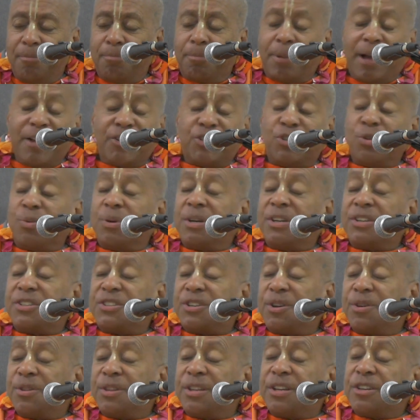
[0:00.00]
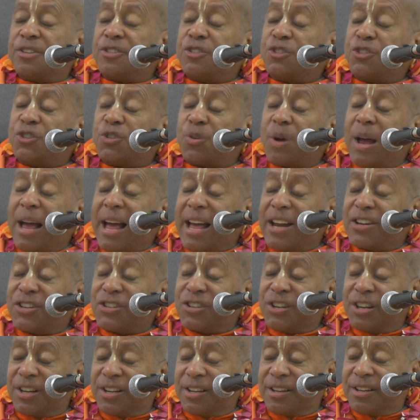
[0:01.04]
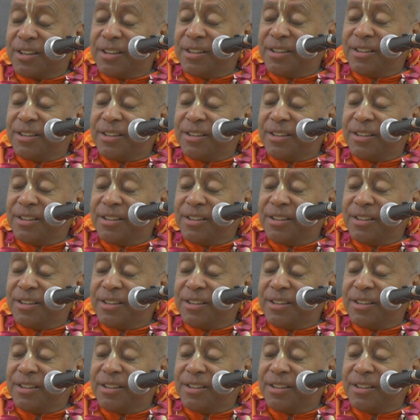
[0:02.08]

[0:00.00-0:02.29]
By doing so, they're trashing